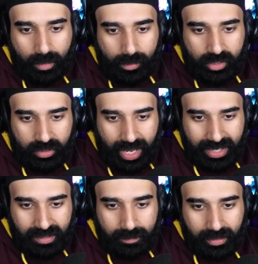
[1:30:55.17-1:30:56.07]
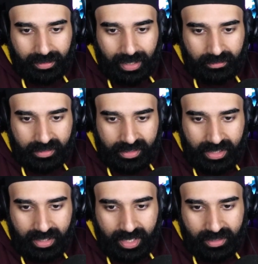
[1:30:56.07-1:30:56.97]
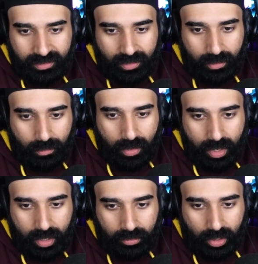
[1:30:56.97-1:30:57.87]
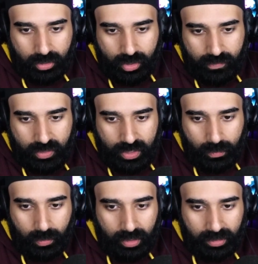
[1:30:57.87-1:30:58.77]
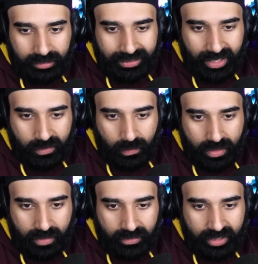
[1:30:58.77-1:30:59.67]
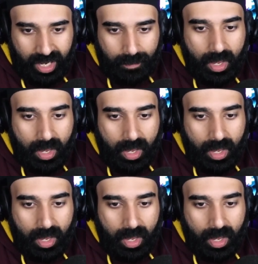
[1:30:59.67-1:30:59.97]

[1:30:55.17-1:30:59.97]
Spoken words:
but she hasn't been allowed to see it yet, so not sure if she will say it's worthy of her time.